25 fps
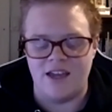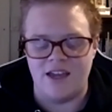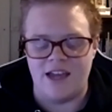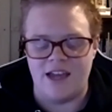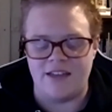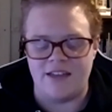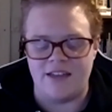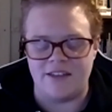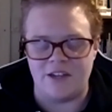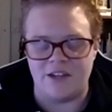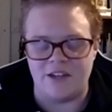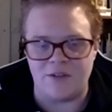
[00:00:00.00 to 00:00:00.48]

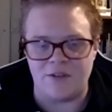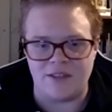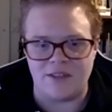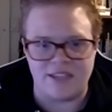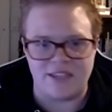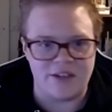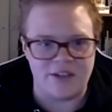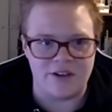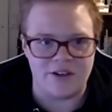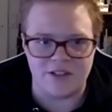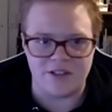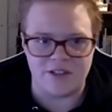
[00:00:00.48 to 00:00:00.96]
and, you know, the
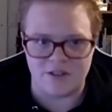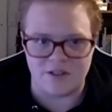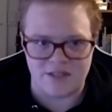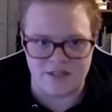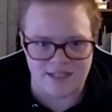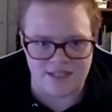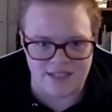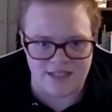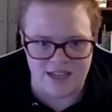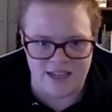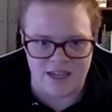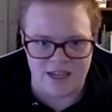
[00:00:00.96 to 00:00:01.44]
lyrics are the
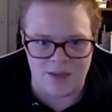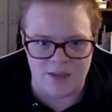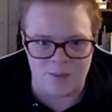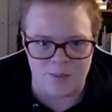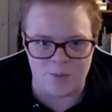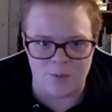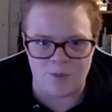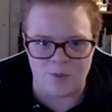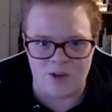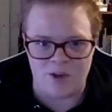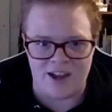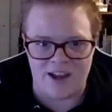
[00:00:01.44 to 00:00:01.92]

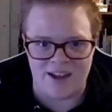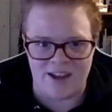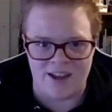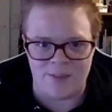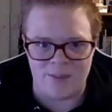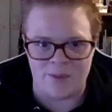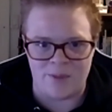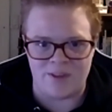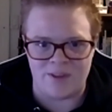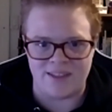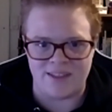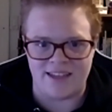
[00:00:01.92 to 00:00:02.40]
same, right?
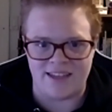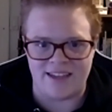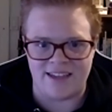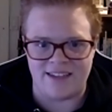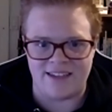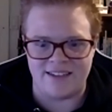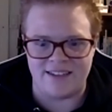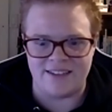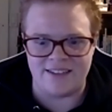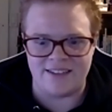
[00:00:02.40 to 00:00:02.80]
But, like,